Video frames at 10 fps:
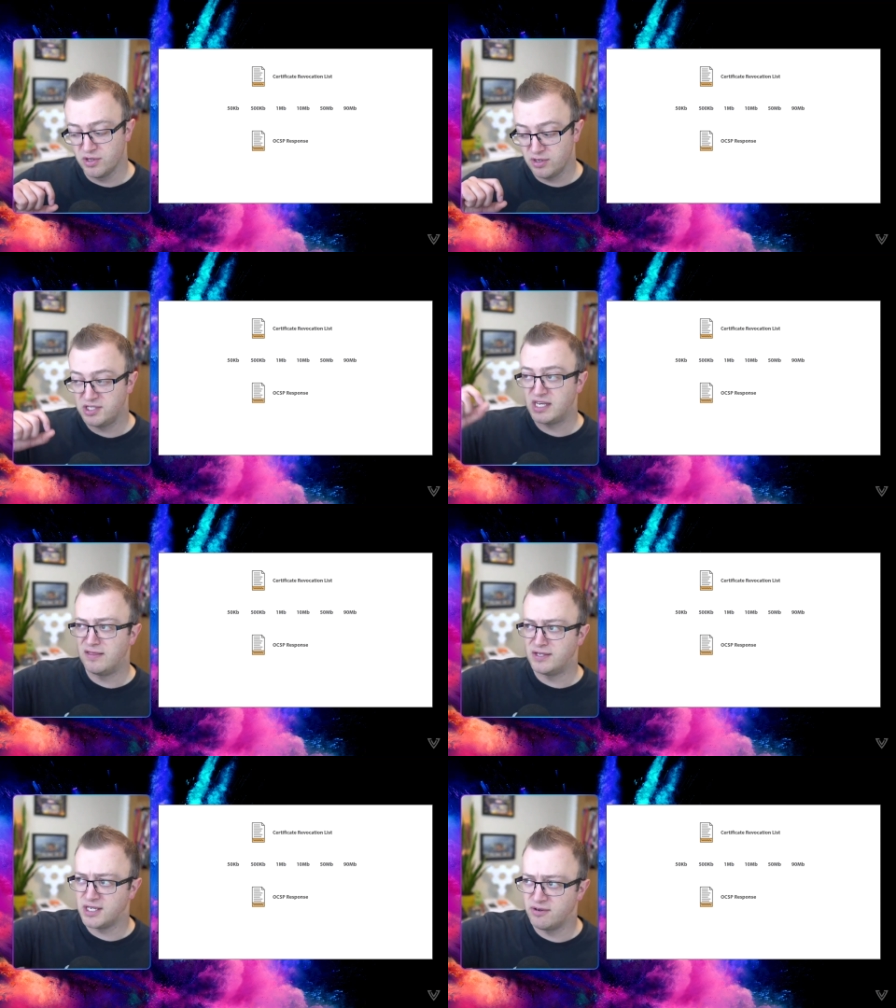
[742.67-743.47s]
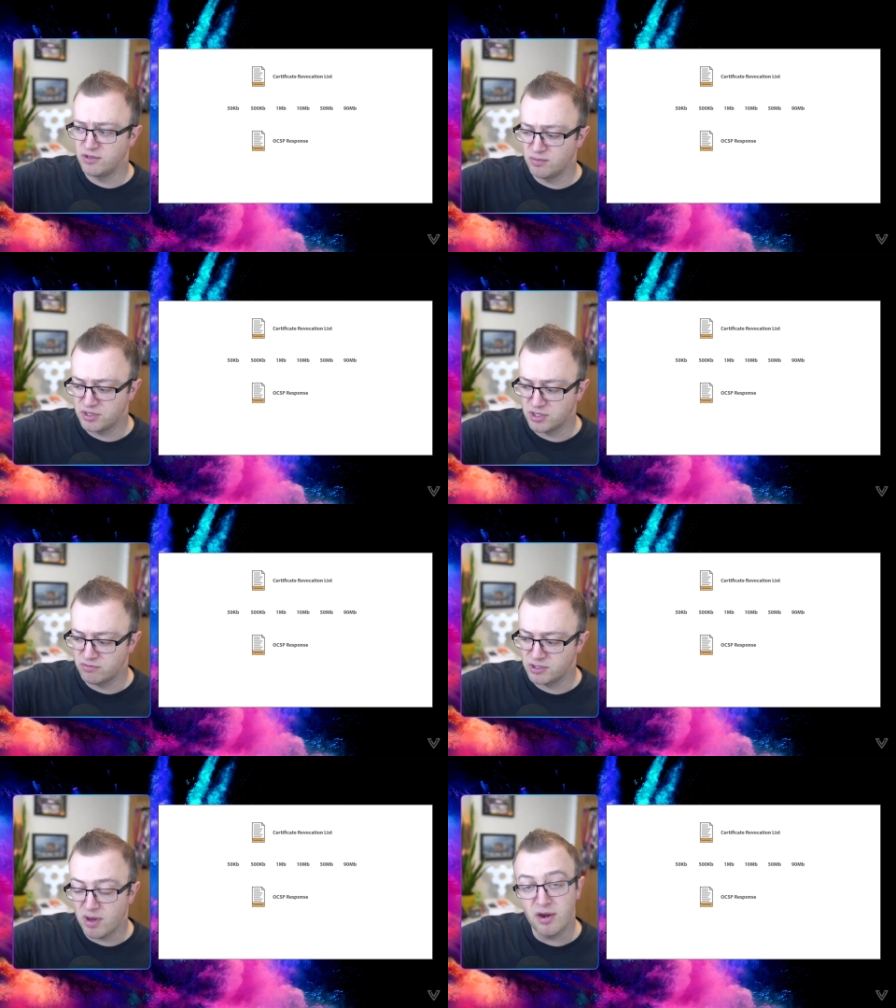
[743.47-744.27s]
You send the serial number to the
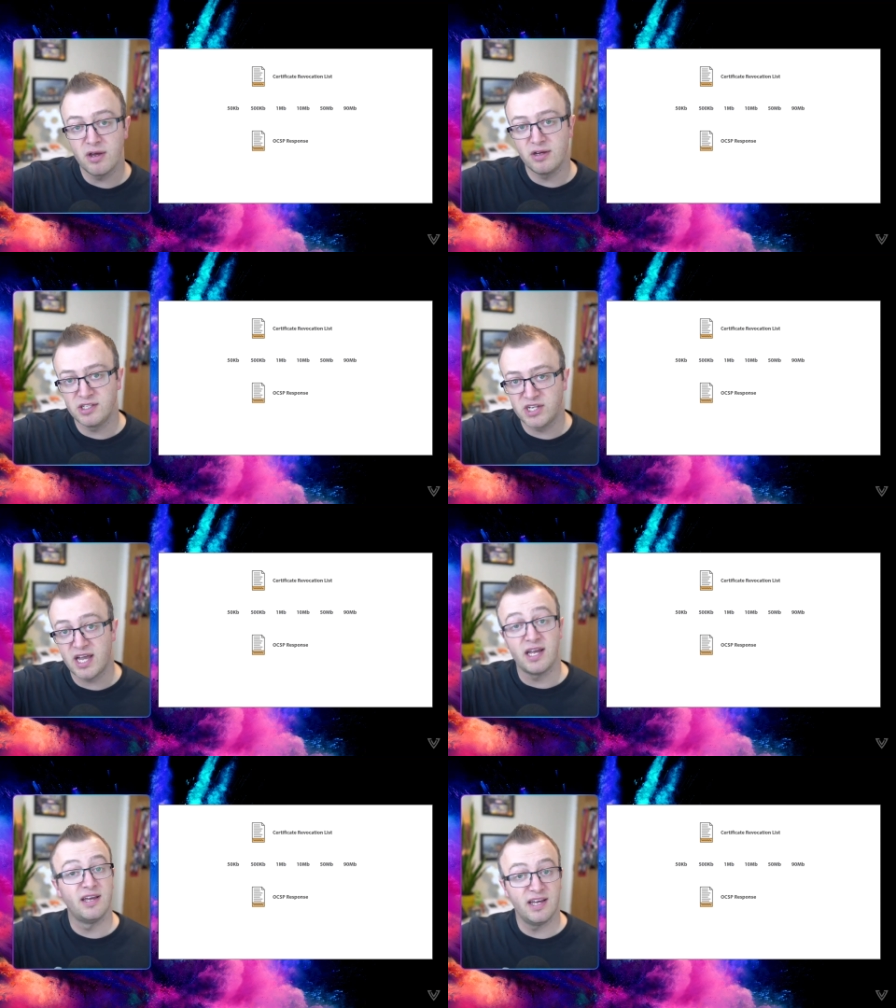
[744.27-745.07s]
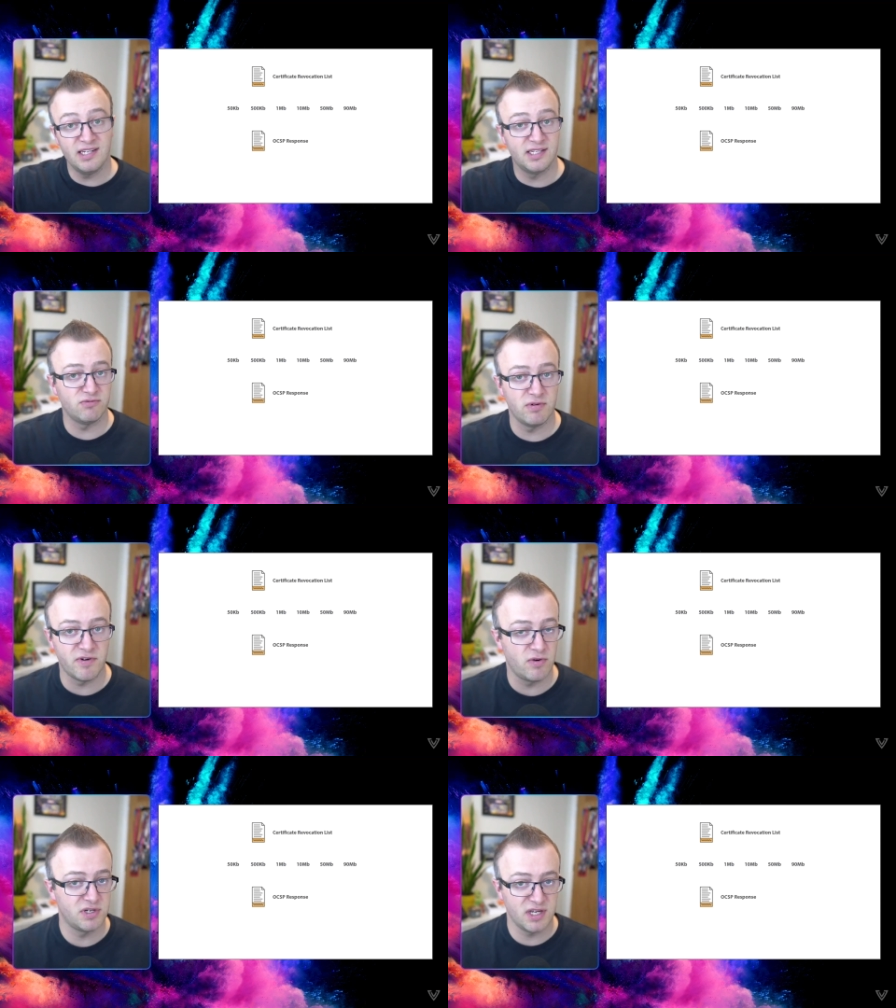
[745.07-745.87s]
responder and say, is this
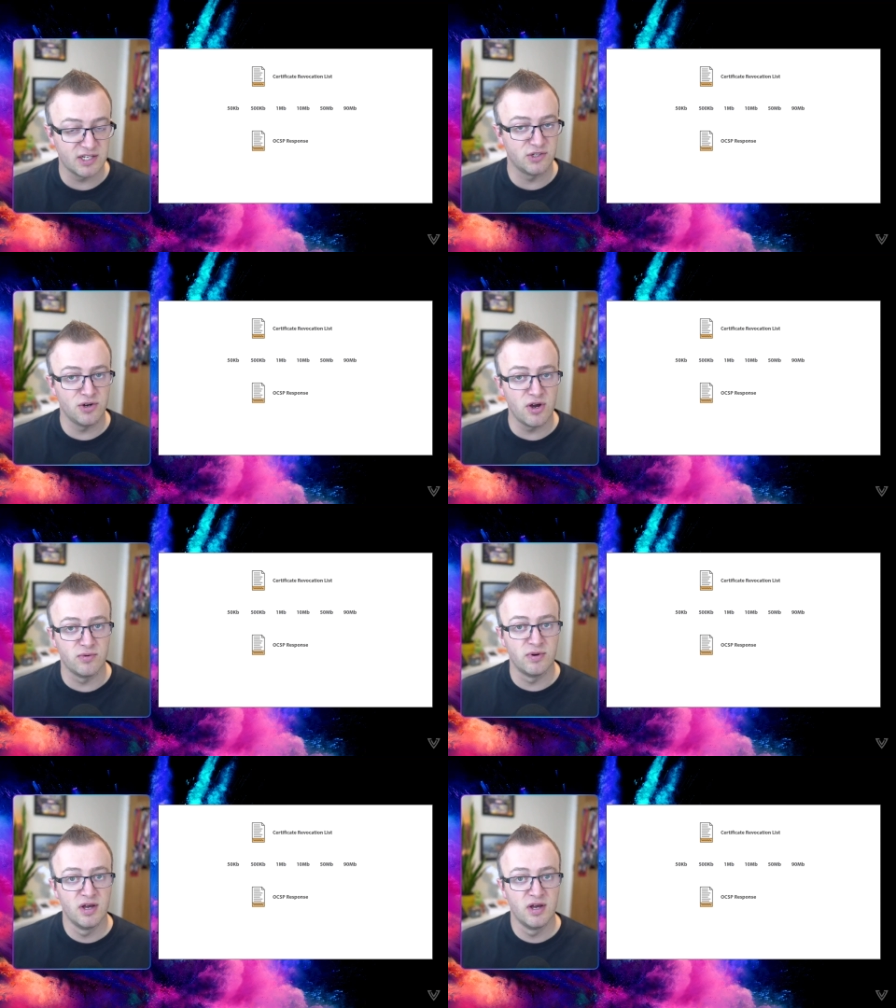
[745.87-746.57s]
revoked, yes or no?